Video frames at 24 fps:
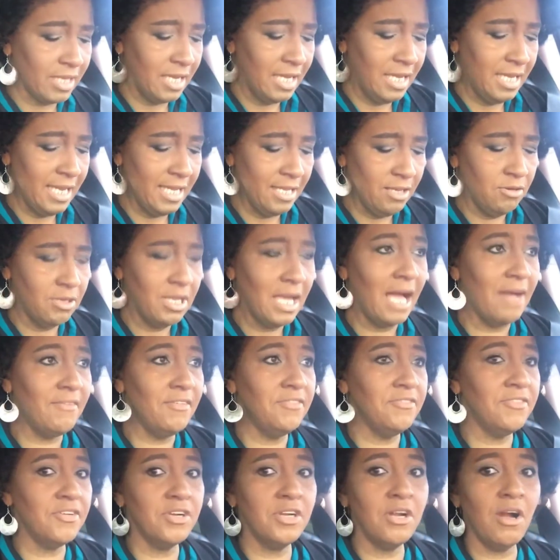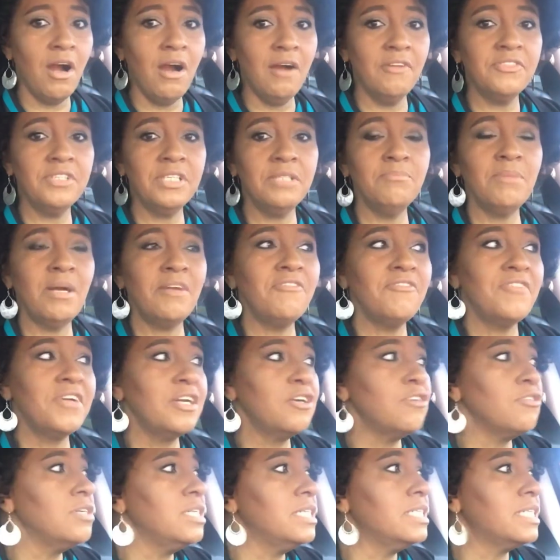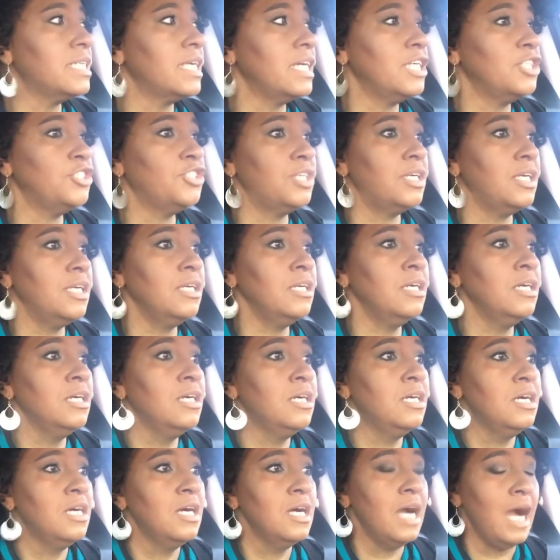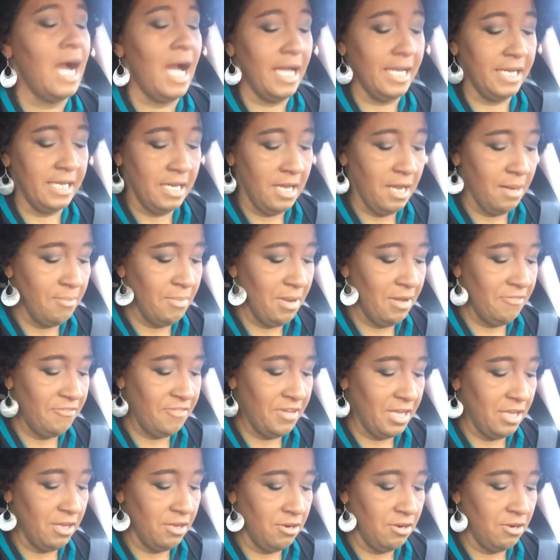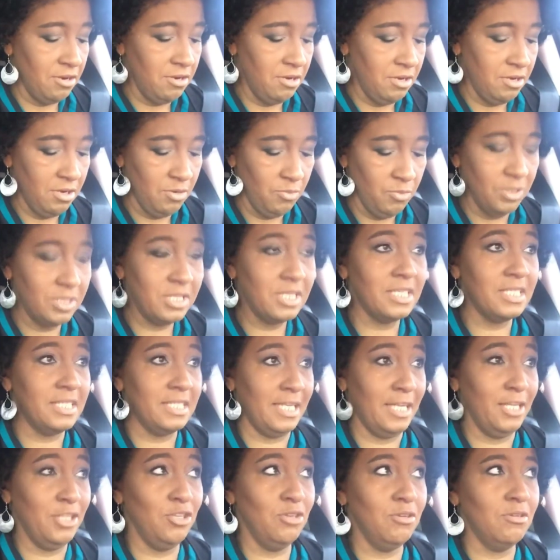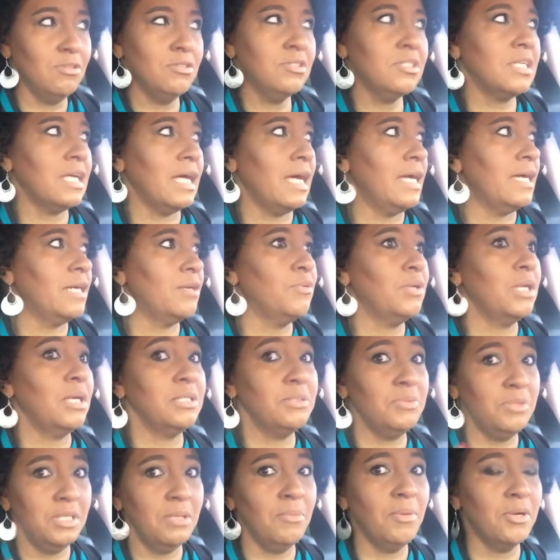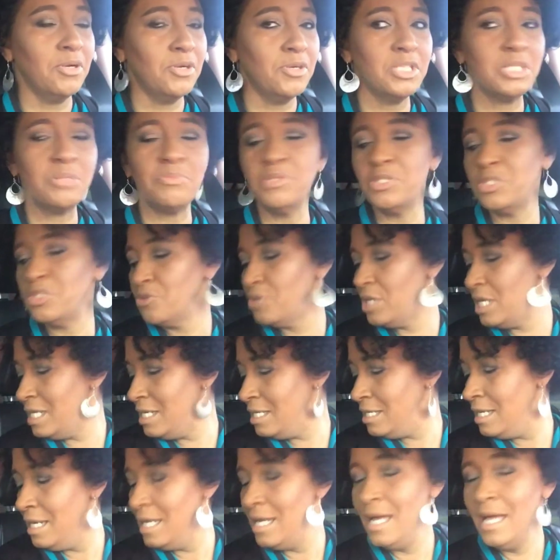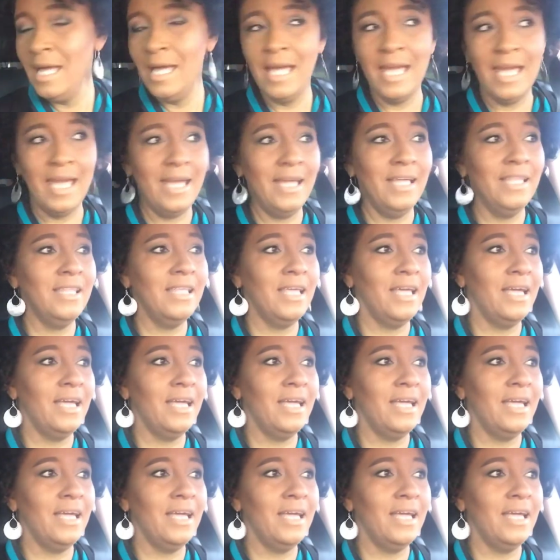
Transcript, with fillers: and I don't have it very often. My finger is itching. I cut my finger with the scissors like when I was putting up my Christmas tree and